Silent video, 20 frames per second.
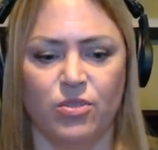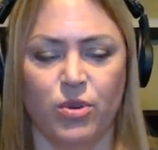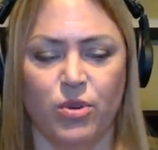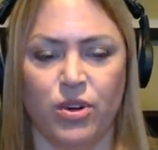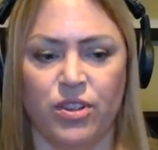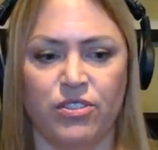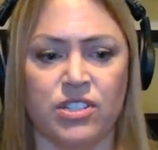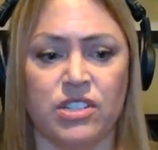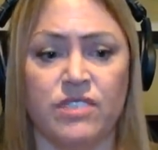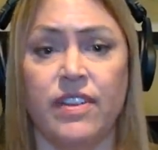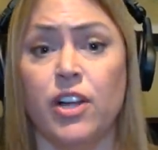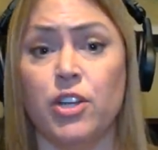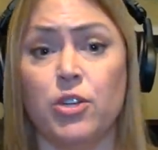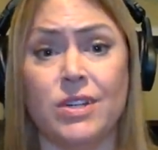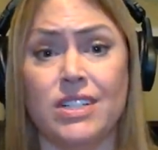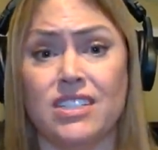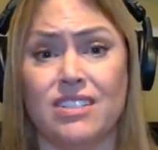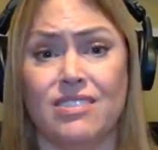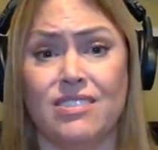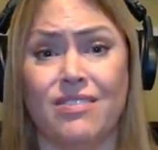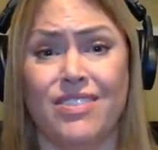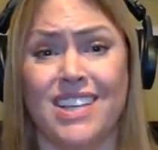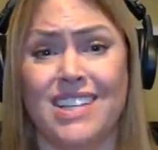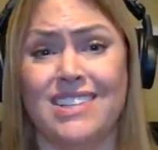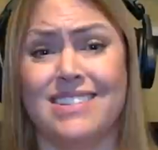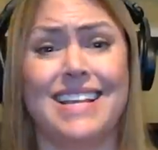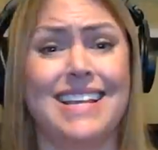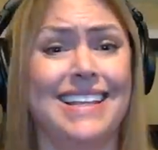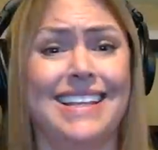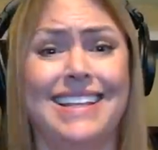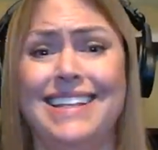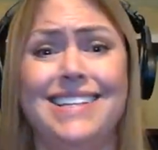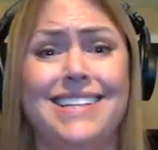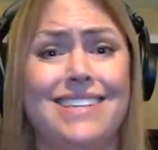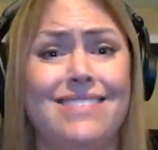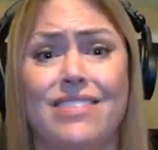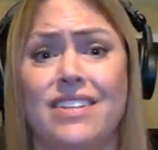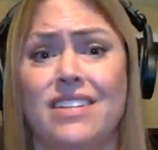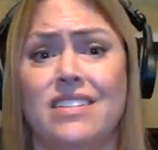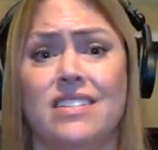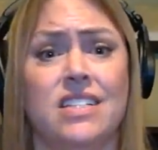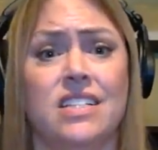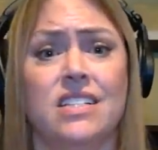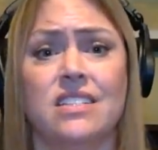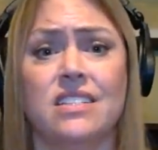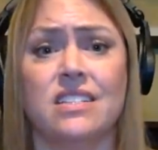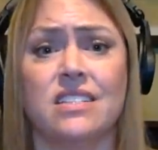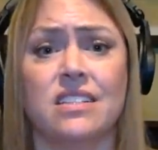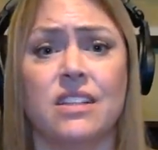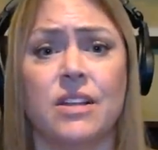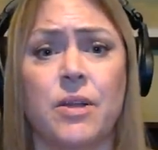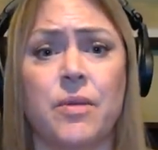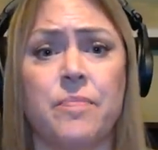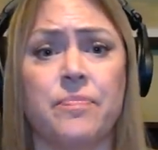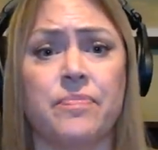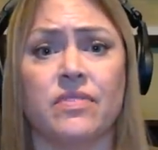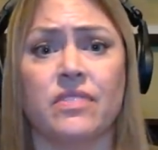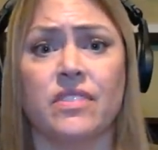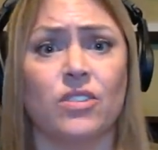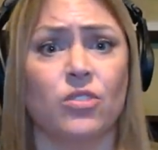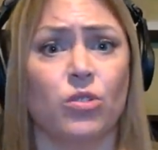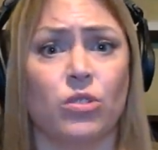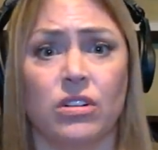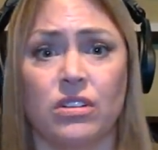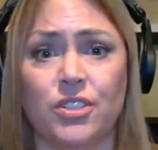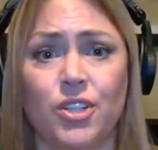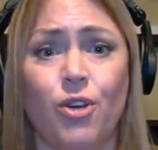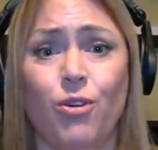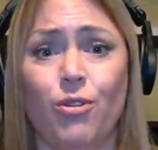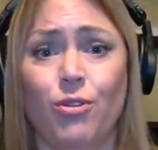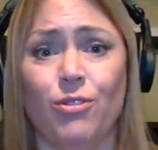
where there's evaluation of things like ED visits or